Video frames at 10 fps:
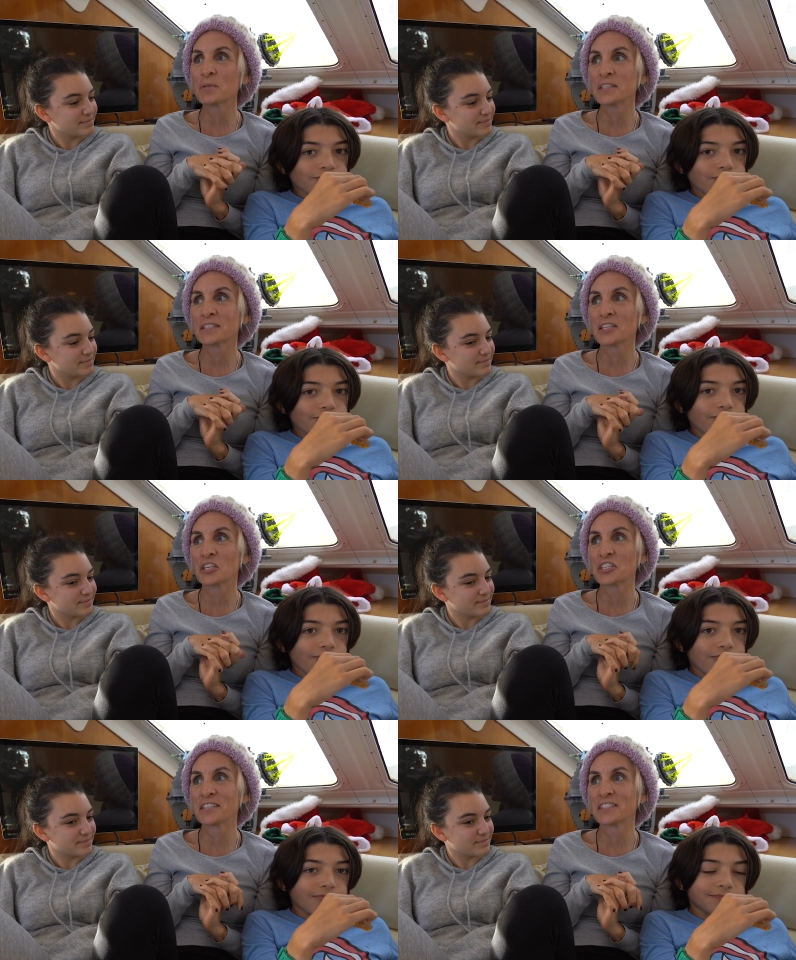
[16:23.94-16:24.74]
Speaker 1: was
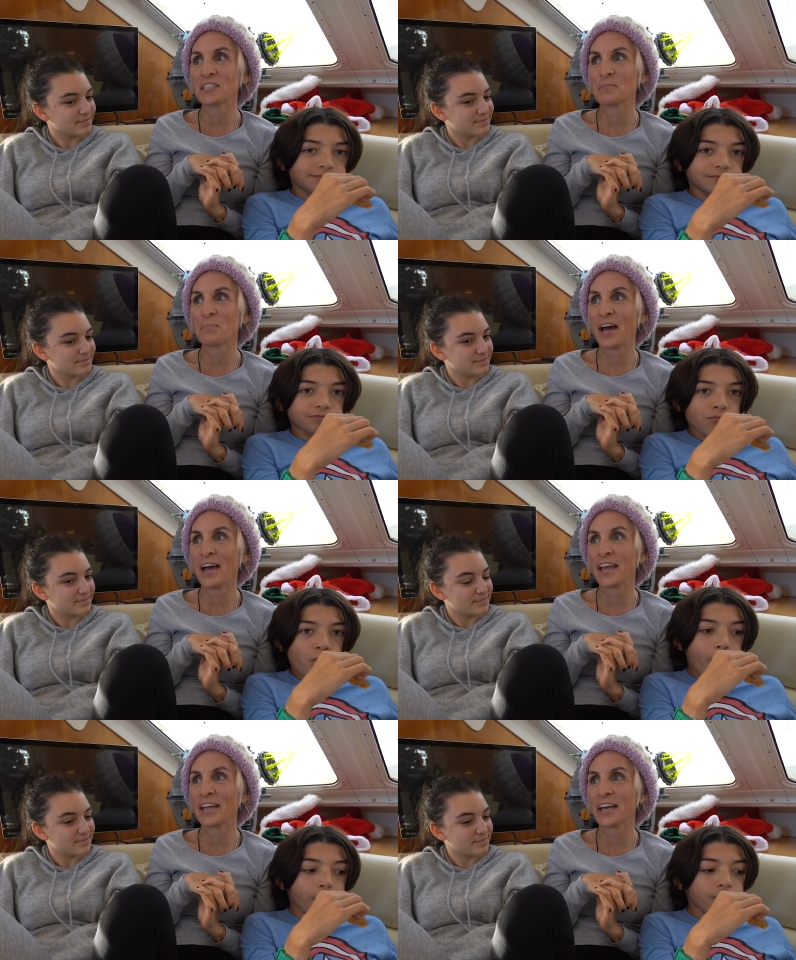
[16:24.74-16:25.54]
suggested
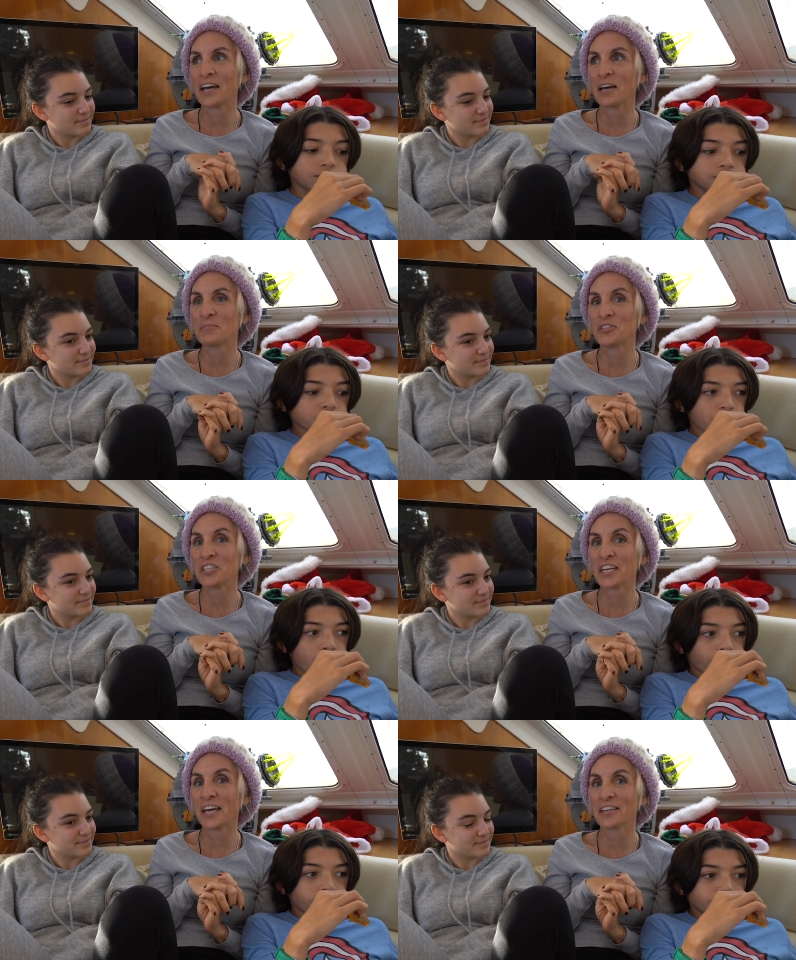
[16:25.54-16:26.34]
by um,
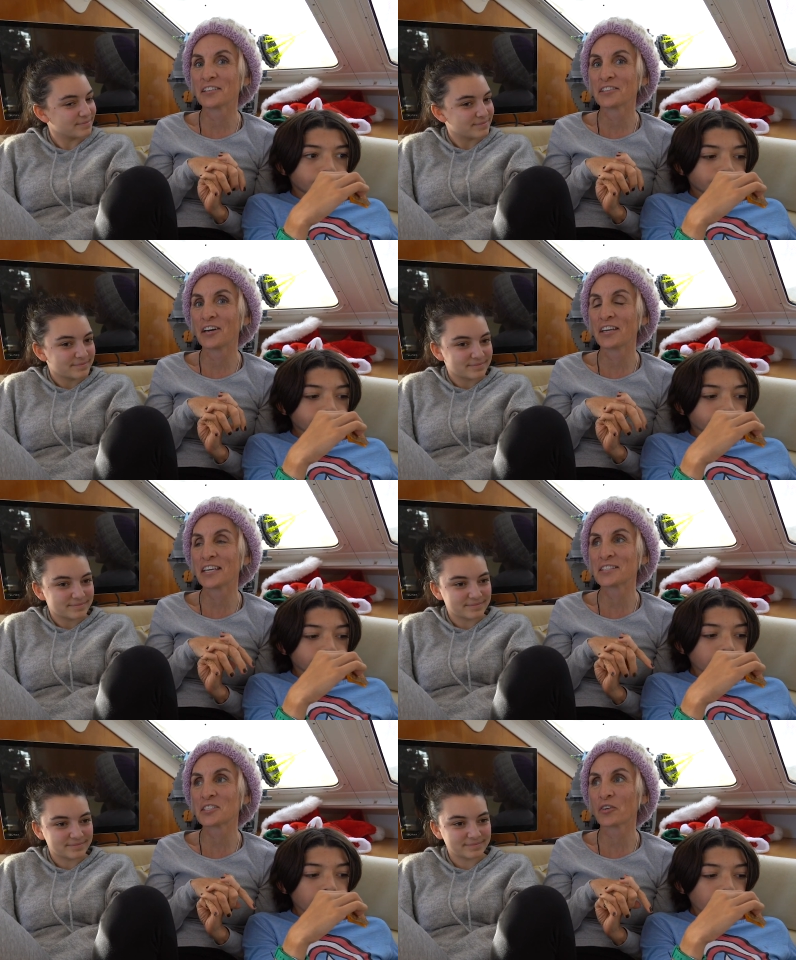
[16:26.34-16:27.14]
Gina on
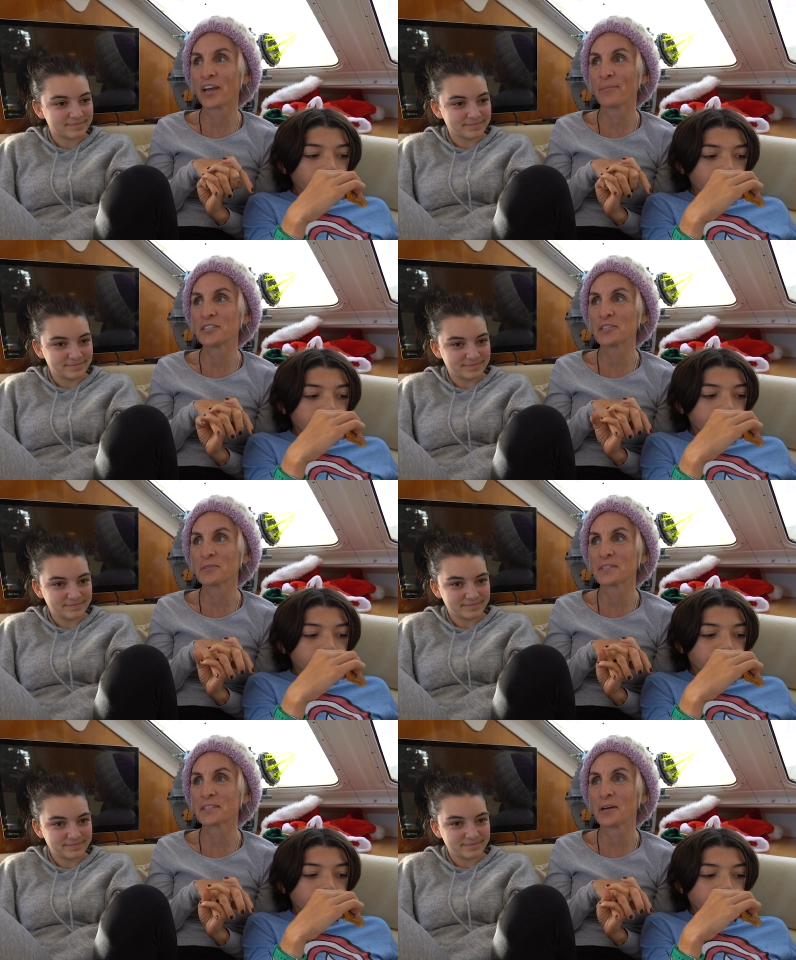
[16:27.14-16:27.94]
Instagram, and she
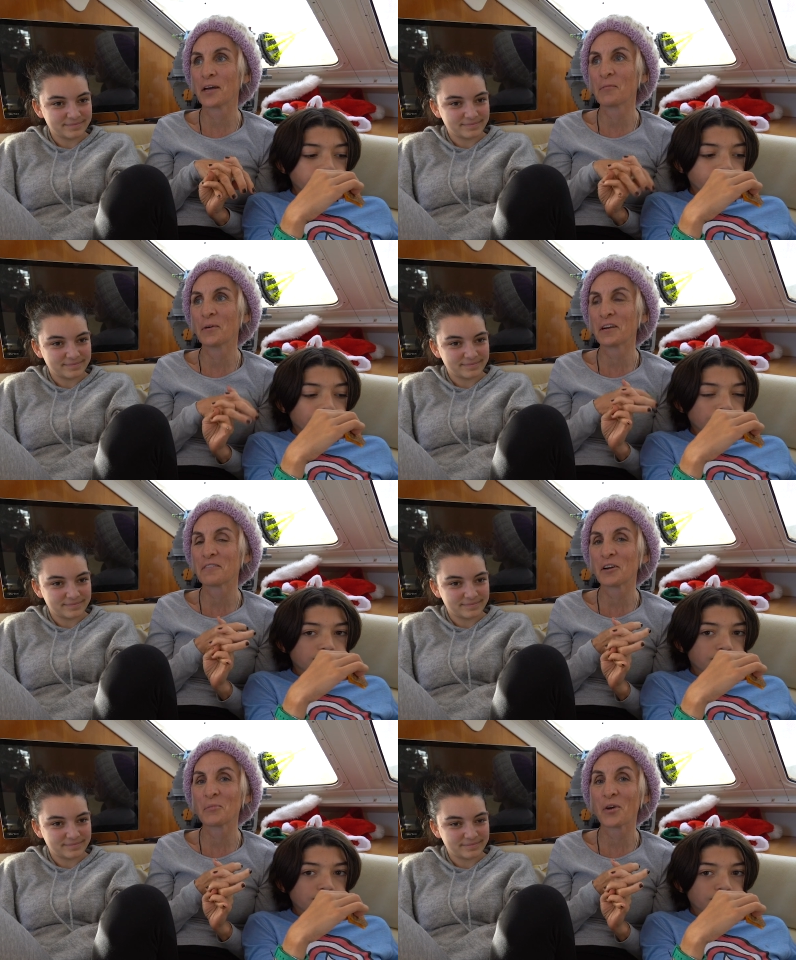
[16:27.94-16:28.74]
was um, one
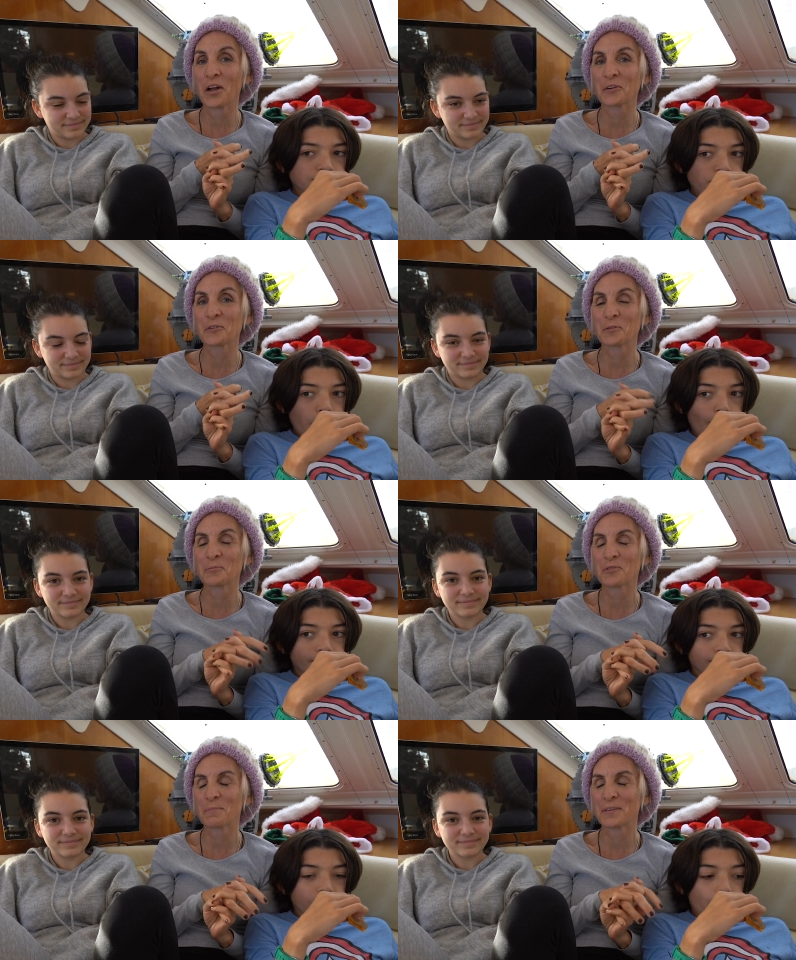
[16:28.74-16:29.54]
of our Morocco
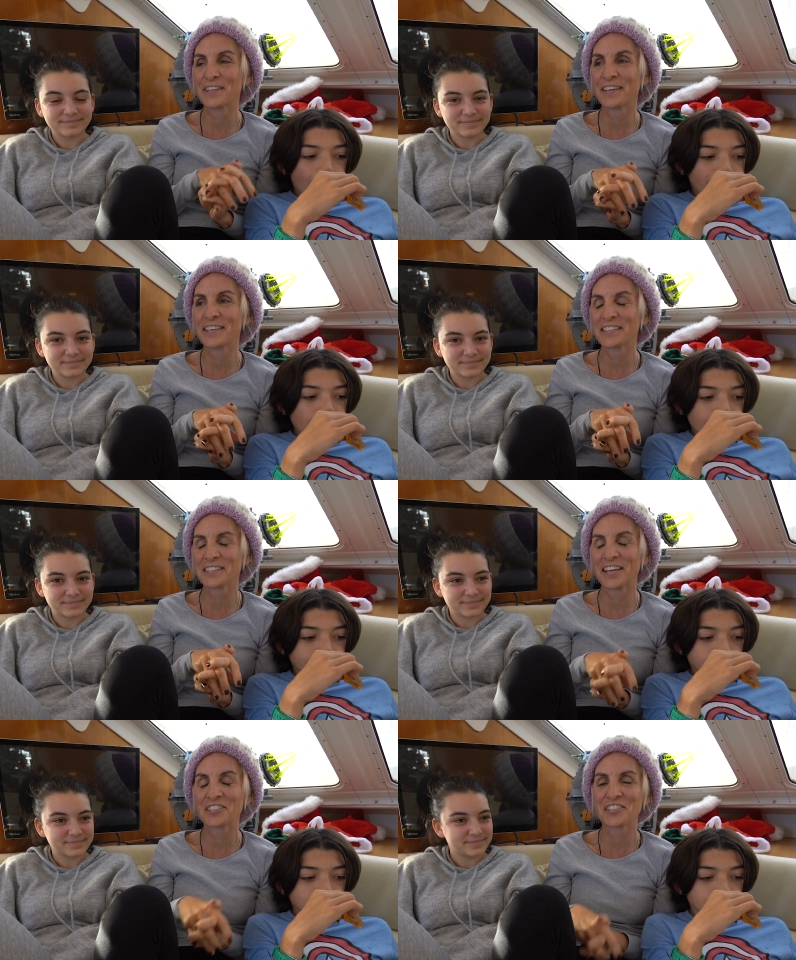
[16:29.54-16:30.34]
group trip
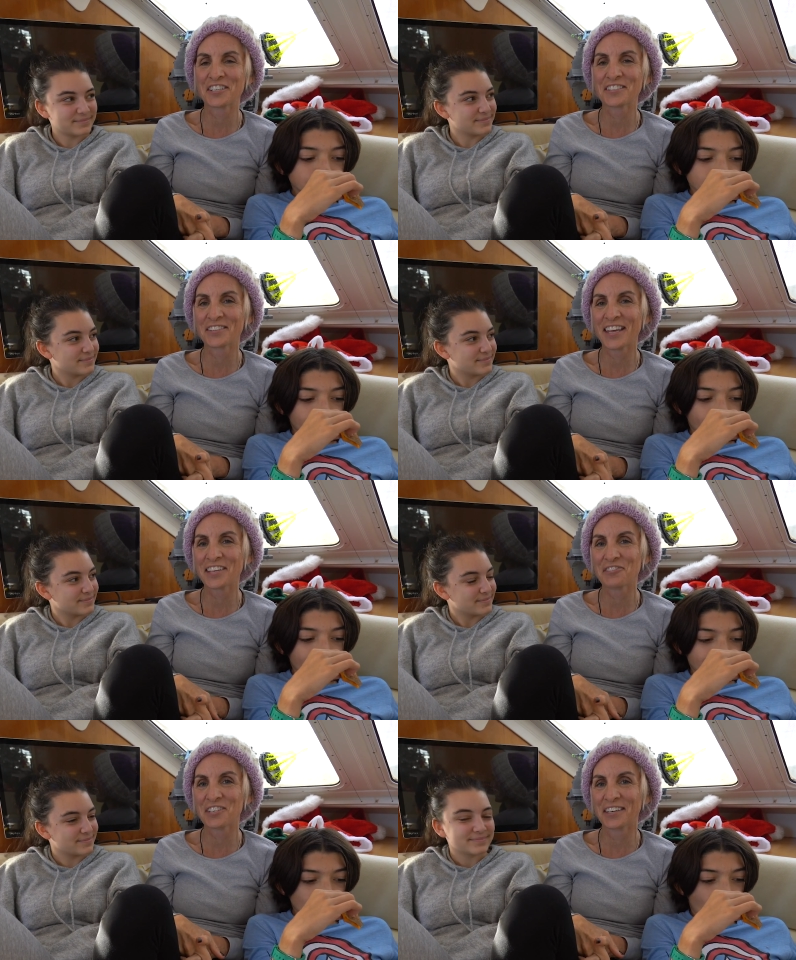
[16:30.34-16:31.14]
attendees last year. So
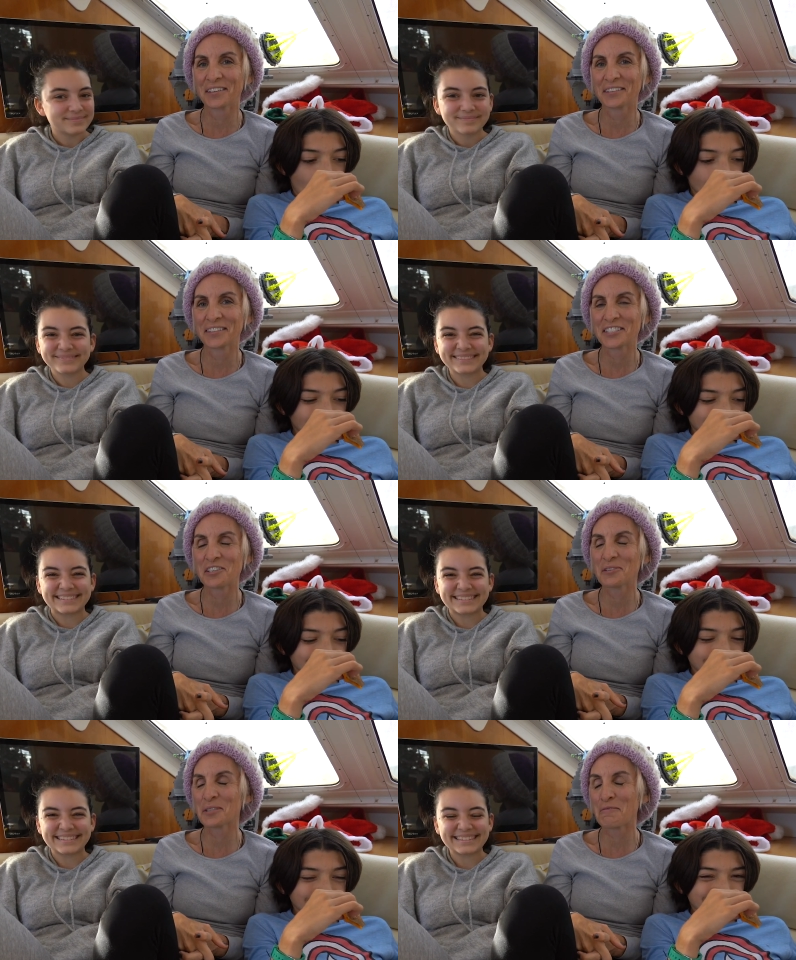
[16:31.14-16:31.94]
thank you, Gina.
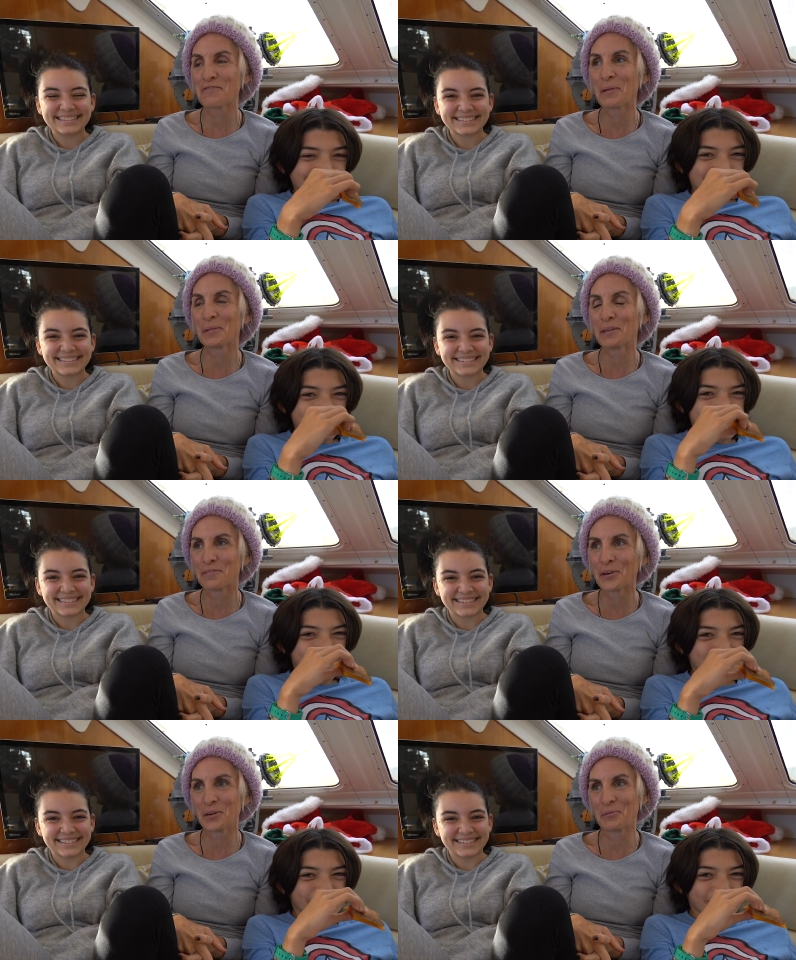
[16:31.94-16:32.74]
She knows our family very